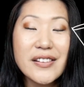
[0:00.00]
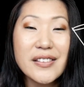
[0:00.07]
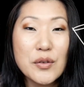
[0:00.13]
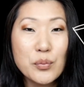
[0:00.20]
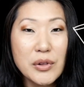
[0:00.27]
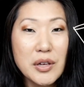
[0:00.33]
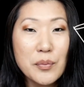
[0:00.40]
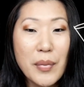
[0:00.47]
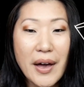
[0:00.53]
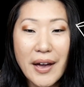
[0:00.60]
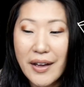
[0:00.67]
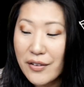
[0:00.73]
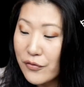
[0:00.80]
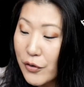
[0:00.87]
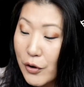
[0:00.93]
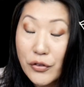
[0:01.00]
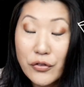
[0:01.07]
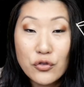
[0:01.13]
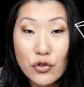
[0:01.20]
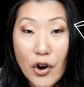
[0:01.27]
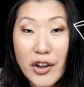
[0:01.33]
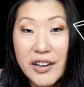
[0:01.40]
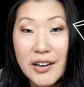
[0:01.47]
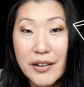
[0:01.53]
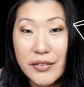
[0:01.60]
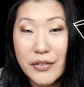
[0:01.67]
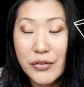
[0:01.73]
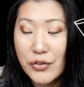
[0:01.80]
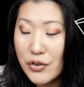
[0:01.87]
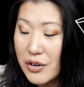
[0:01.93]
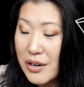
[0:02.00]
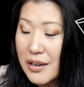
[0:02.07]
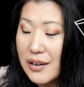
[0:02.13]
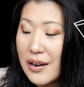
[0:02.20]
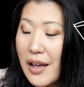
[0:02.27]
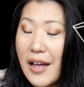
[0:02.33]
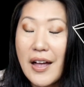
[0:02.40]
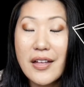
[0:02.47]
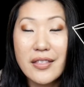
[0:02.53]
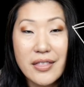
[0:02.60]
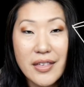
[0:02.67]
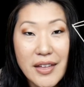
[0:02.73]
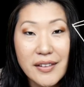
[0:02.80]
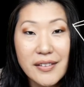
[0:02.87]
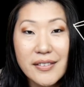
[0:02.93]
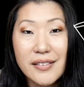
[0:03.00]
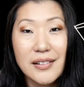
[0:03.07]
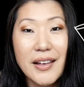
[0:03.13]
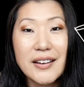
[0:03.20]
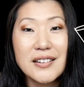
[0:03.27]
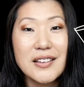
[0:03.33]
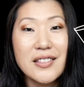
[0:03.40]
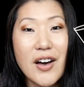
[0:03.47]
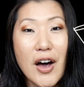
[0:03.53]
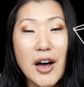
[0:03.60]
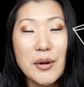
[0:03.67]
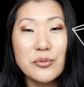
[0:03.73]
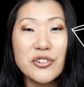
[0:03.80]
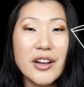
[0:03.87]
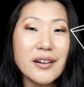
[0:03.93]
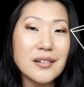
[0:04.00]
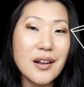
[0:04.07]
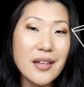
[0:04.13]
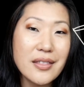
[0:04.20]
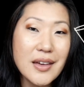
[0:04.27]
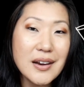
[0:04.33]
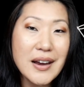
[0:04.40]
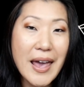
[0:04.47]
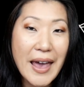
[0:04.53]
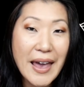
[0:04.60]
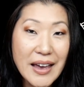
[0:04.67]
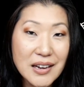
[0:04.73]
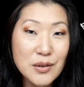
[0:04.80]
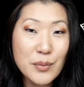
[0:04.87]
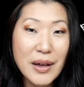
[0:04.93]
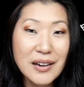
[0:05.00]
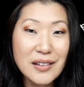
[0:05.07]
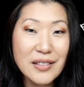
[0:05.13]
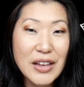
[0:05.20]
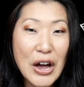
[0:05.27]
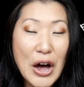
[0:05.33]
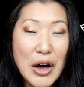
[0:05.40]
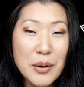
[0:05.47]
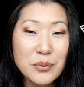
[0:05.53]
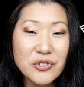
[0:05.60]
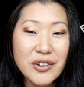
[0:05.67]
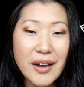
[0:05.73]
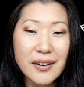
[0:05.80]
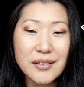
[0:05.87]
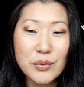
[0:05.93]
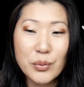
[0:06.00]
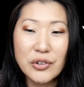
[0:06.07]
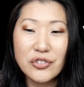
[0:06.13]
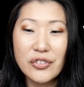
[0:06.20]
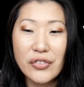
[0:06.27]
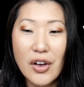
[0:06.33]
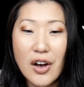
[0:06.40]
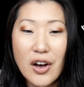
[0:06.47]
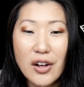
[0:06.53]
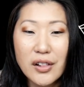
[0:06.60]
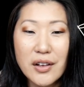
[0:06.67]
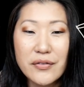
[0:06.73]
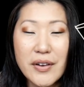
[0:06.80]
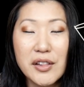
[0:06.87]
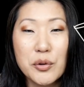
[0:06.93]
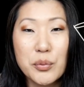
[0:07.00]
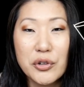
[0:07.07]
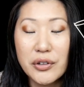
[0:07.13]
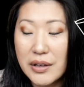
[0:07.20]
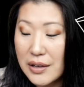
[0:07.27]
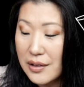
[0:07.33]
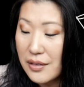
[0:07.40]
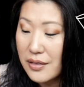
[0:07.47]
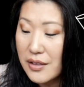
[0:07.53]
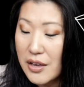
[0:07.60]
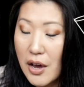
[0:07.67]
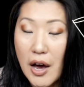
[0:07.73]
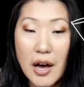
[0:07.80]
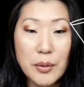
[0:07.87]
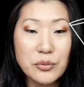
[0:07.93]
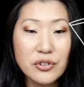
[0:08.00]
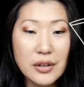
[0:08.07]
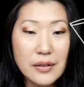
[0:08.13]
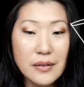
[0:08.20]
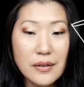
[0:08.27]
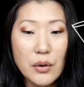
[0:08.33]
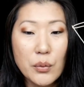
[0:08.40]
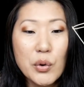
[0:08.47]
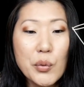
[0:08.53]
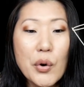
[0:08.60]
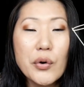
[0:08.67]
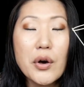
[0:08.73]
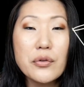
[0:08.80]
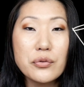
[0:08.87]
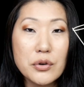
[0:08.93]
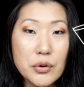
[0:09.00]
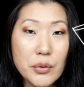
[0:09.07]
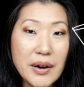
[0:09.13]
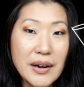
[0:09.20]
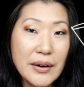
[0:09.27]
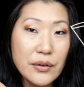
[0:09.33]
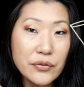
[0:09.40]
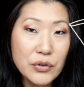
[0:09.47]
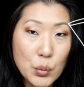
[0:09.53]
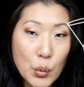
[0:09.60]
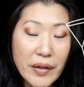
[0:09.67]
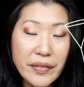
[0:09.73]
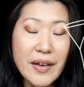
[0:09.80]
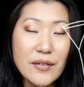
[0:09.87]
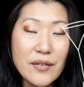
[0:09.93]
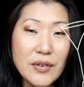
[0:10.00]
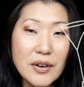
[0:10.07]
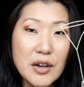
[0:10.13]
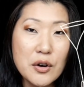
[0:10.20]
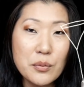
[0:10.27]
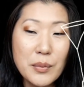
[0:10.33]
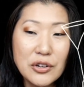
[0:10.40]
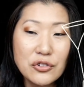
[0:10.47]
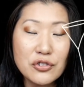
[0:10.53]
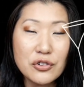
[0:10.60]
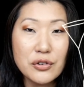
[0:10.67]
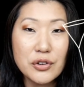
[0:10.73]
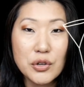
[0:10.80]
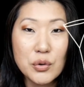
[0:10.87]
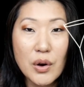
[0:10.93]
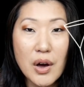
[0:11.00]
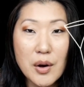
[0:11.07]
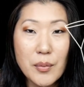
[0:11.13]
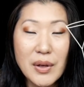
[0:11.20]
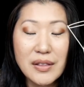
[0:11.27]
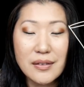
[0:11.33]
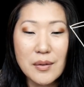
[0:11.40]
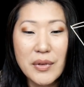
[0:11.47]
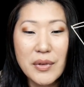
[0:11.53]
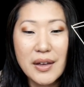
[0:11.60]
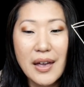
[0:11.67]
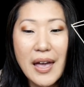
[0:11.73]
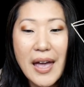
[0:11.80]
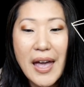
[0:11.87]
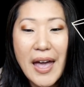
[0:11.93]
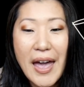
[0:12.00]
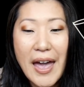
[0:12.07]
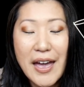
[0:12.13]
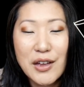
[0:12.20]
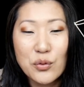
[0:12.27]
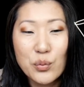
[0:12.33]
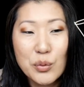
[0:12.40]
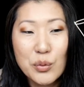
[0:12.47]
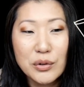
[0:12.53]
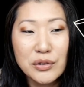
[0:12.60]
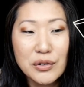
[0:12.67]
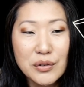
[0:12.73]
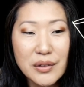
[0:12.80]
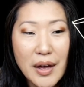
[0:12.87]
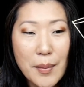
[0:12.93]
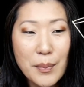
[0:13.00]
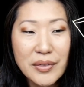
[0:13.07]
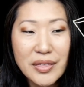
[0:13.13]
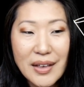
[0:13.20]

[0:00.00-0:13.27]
Simply by first drawing on the screen, then selecting the object, then animating the object, which is all available in the options. So we won't go through it right now. If you want that video, make sure you comment something and we will do that.